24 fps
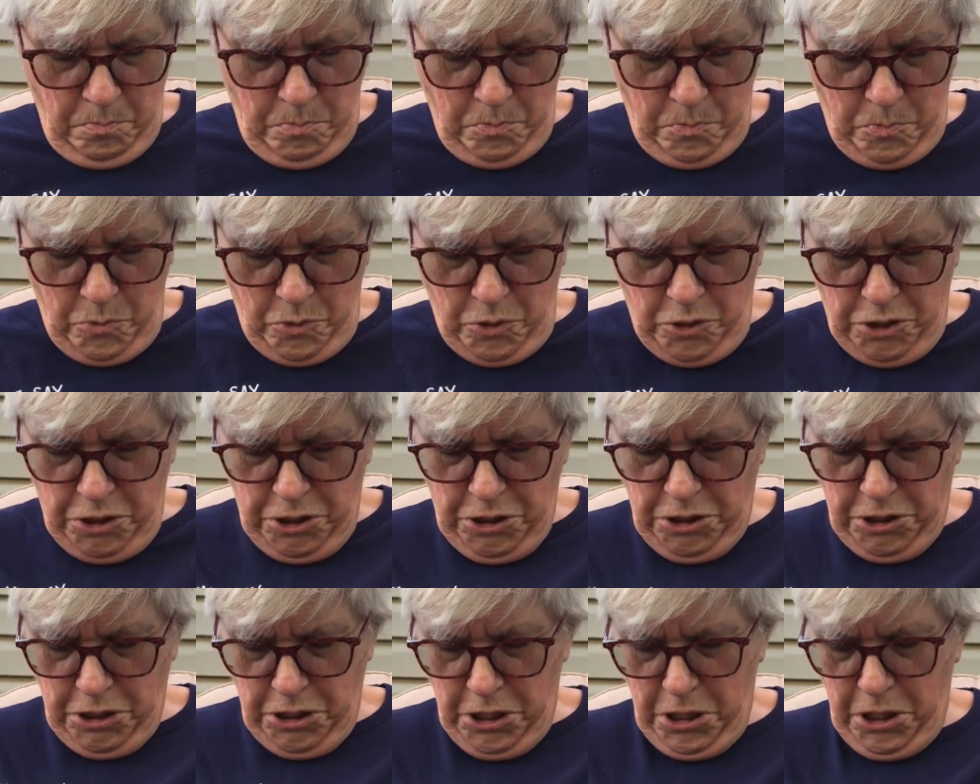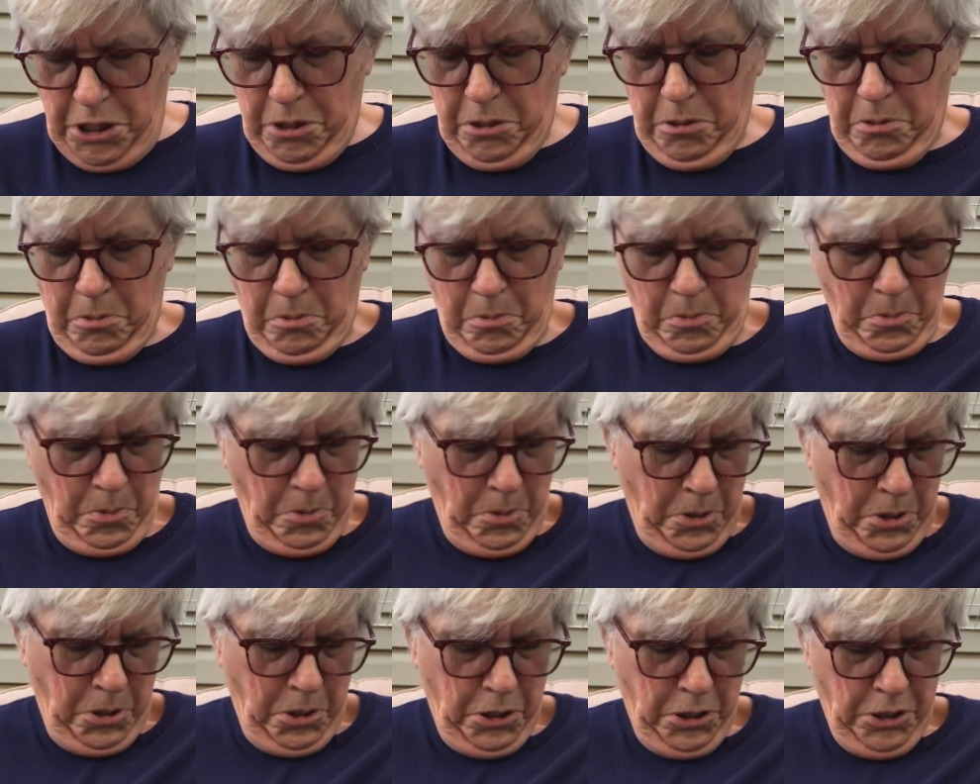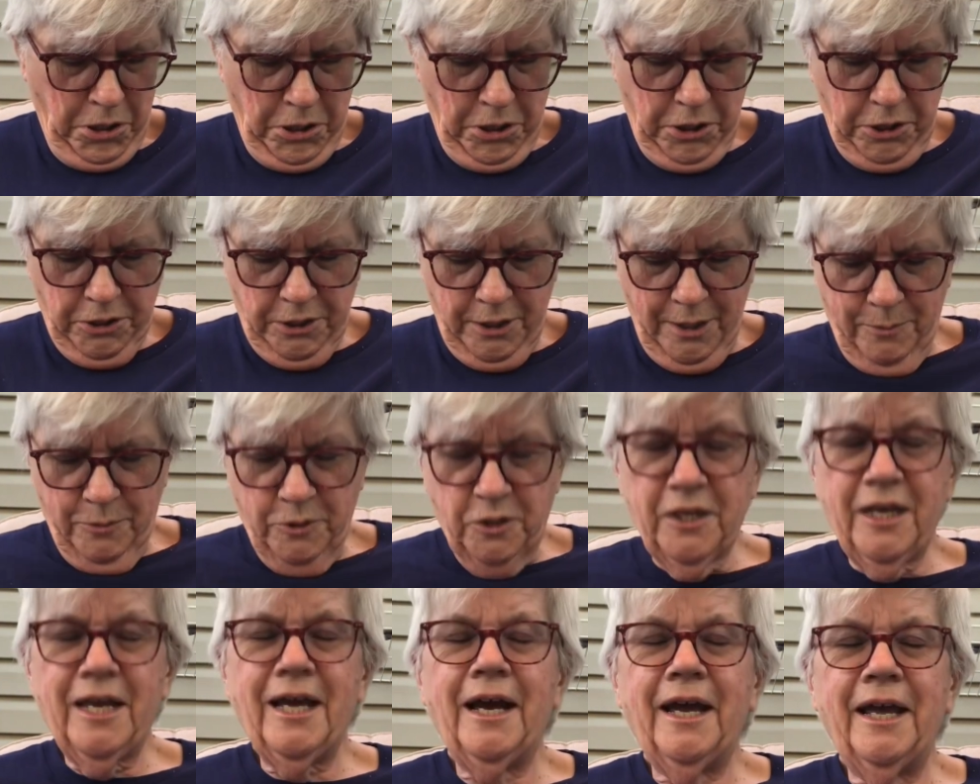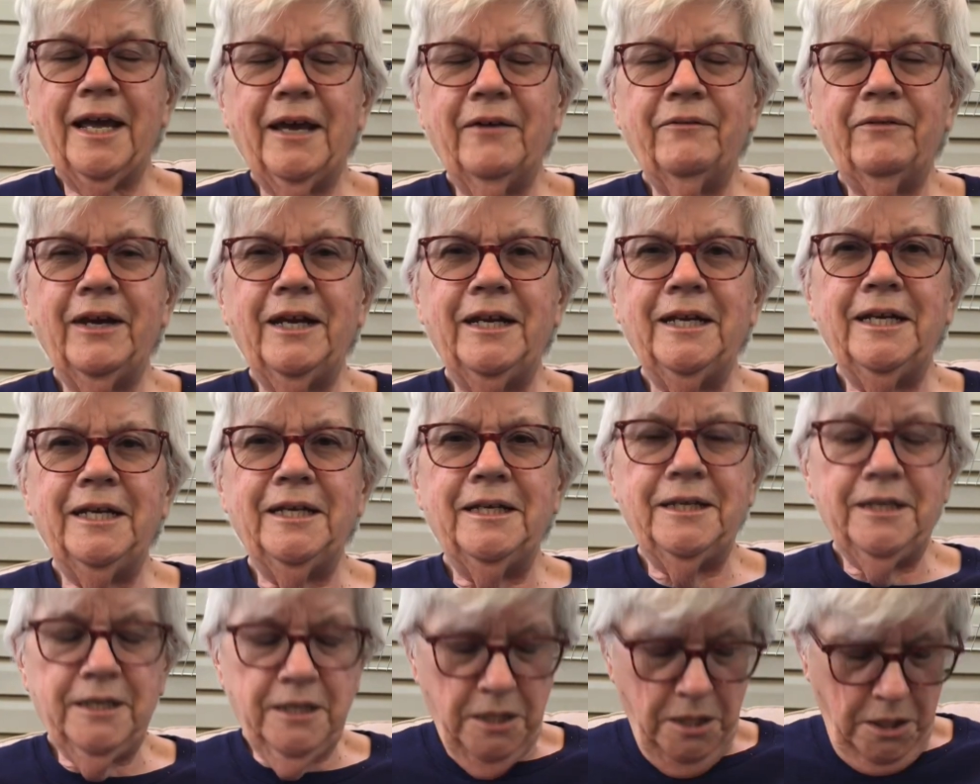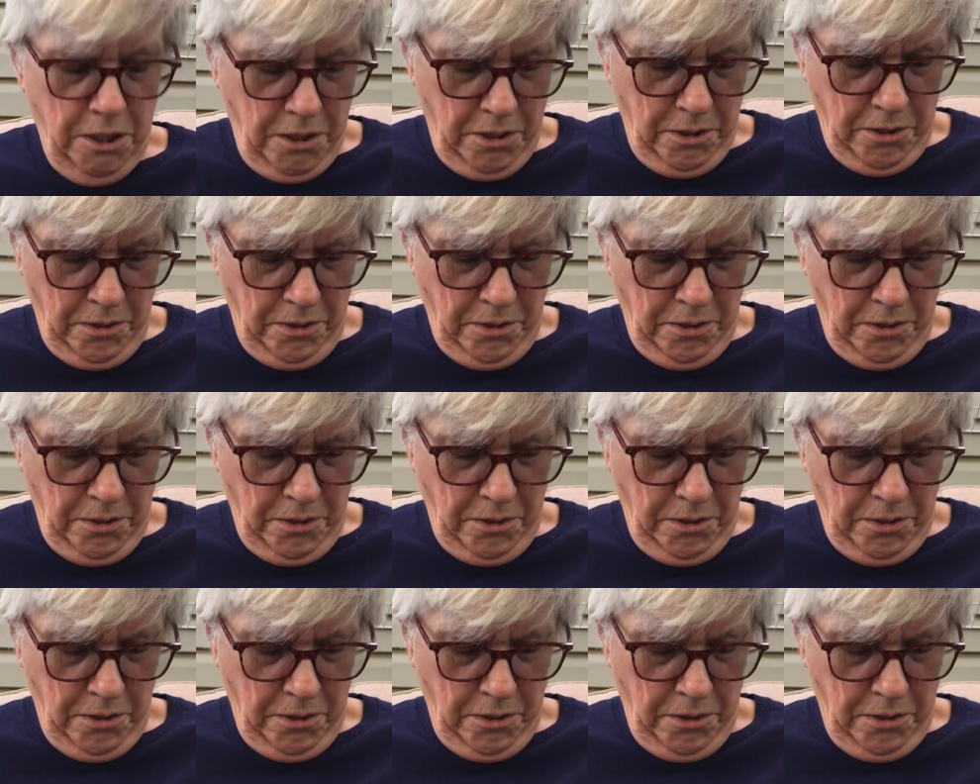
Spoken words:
What's it say? Some say I have ADD.